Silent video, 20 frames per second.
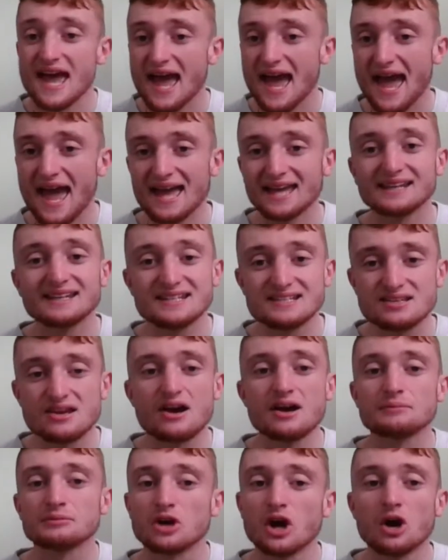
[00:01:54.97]

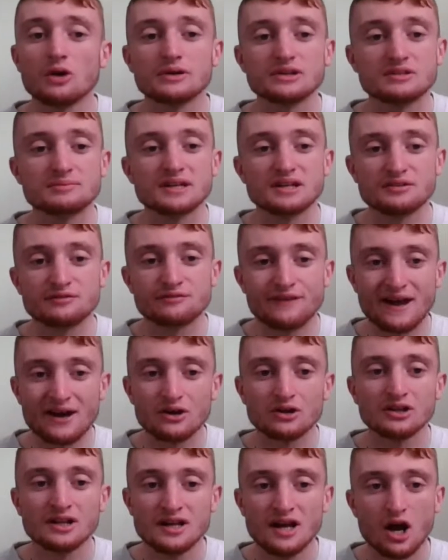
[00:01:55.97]
Anytime Galway committed a foul,